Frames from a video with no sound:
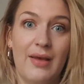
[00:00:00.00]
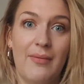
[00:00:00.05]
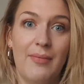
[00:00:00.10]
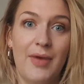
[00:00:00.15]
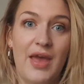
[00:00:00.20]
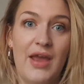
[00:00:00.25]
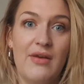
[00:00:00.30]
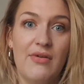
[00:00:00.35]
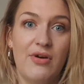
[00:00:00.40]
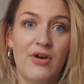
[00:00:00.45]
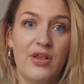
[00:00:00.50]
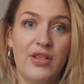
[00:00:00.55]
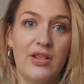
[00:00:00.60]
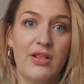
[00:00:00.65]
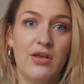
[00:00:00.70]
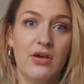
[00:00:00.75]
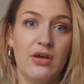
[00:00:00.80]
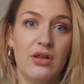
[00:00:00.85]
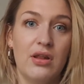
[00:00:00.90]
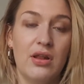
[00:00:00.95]
pay rise
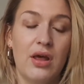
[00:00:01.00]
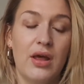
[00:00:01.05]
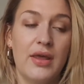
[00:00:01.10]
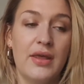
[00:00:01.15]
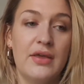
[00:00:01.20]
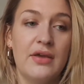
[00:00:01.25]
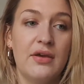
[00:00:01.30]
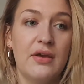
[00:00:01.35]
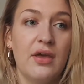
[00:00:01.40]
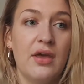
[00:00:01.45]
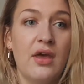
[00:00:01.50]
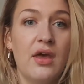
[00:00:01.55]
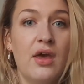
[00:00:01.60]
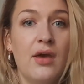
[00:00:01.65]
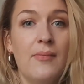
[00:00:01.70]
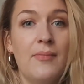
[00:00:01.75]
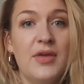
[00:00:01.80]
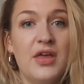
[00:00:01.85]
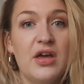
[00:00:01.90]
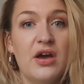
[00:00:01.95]
look like?
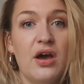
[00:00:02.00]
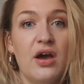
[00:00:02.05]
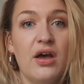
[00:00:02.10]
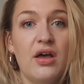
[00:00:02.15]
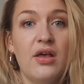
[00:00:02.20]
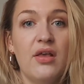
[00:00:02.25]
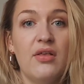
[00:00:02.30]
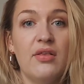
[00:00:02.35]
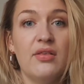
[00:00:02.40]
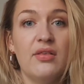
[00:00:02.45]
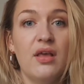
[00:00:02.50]
Because